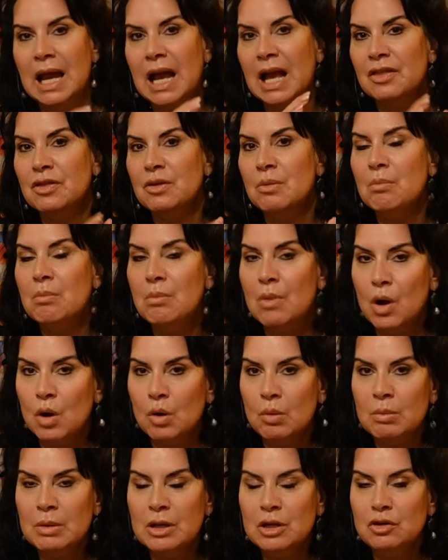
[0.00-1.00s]
And the
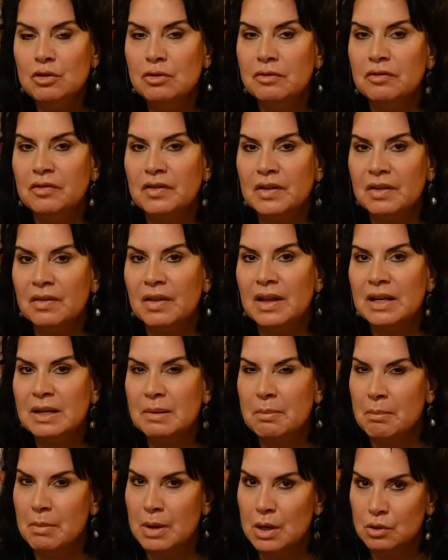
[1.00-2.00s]
moment you feel that
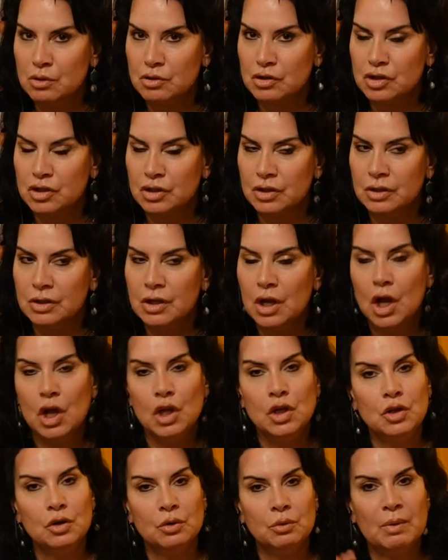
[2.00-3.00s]
emotion,
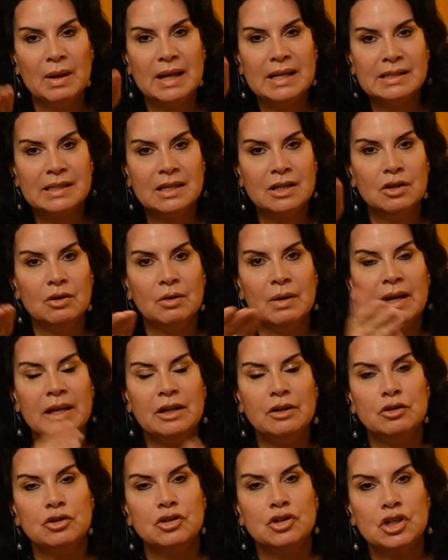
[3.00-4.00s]
you're raising your
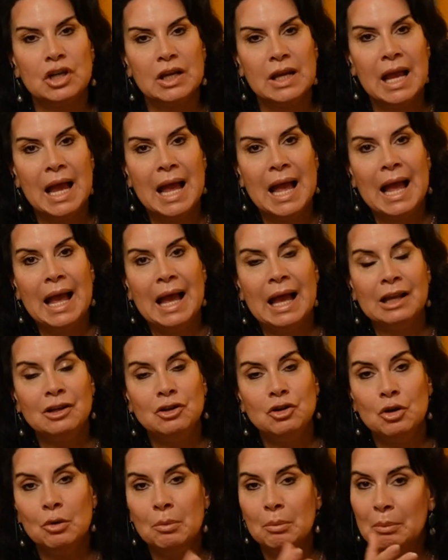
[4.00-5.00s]
energy,
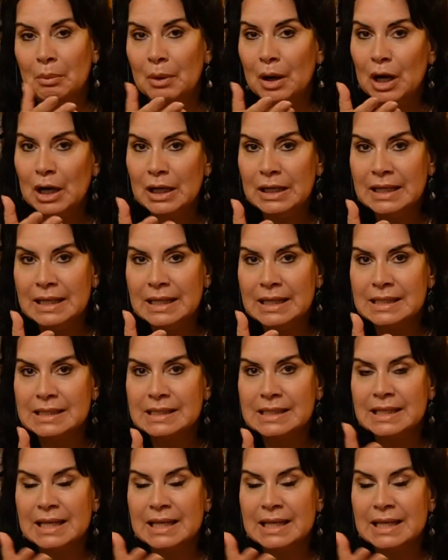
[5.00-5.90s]
and your body is